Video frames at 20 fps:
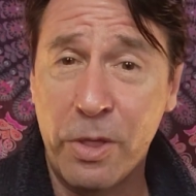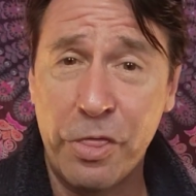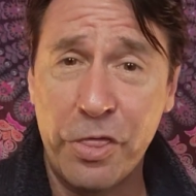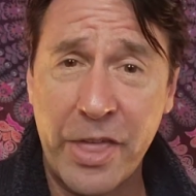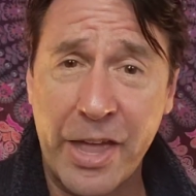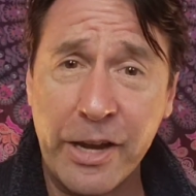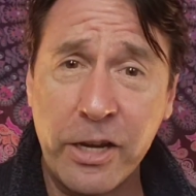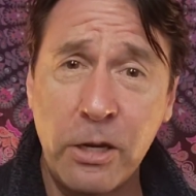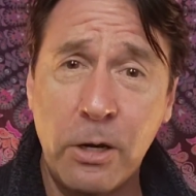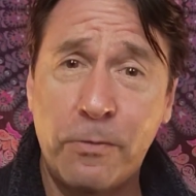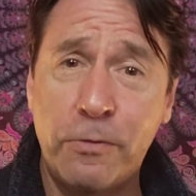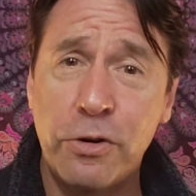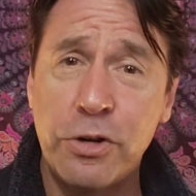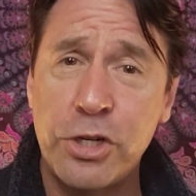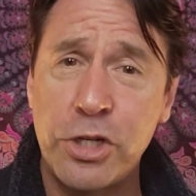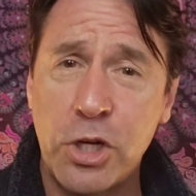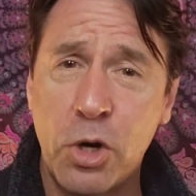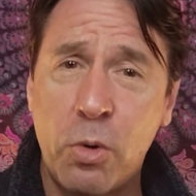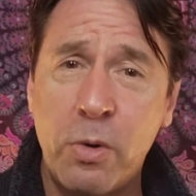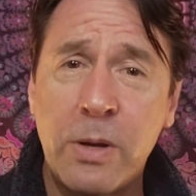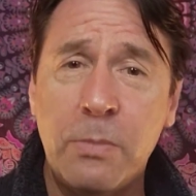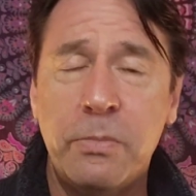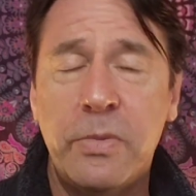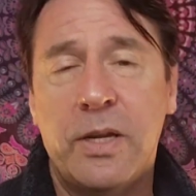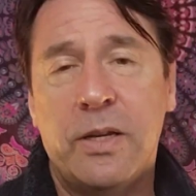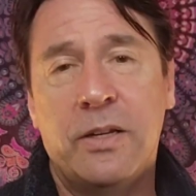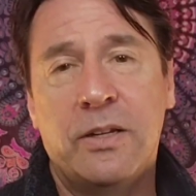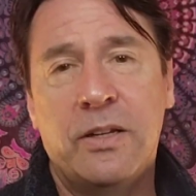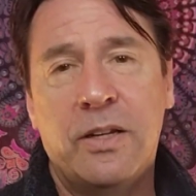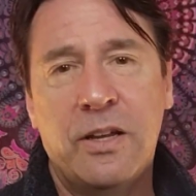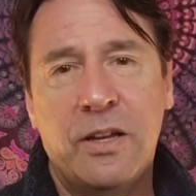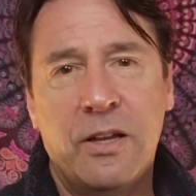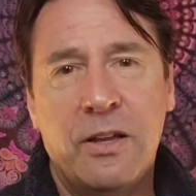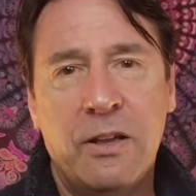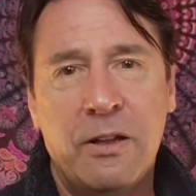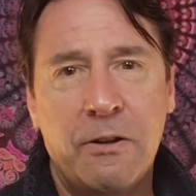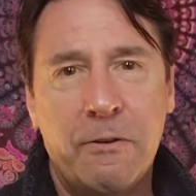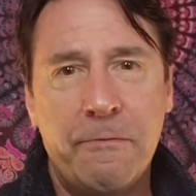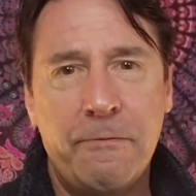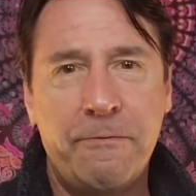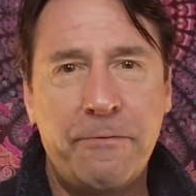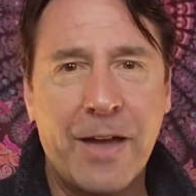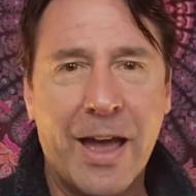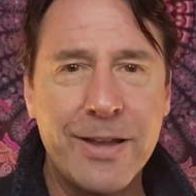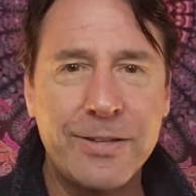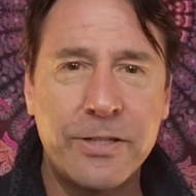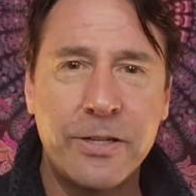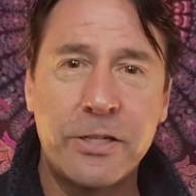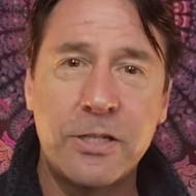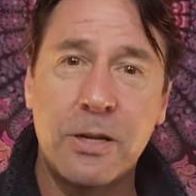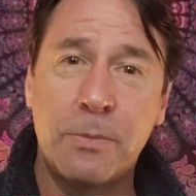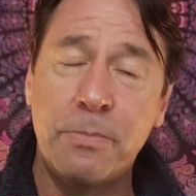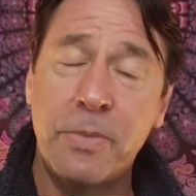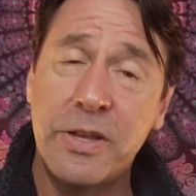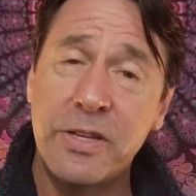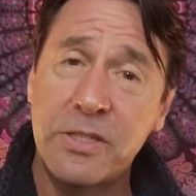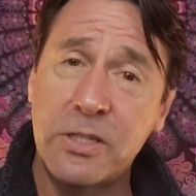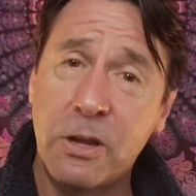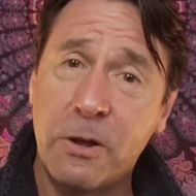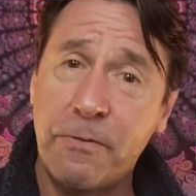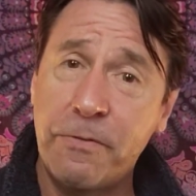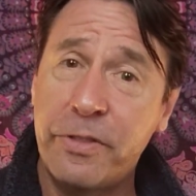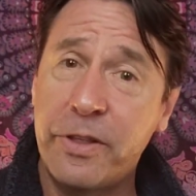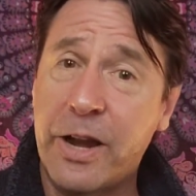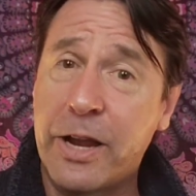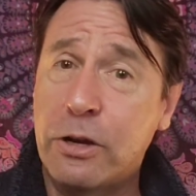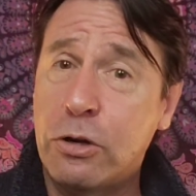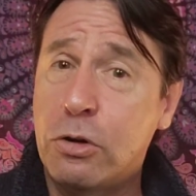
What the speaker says: And thank you for showing me facets of myself that I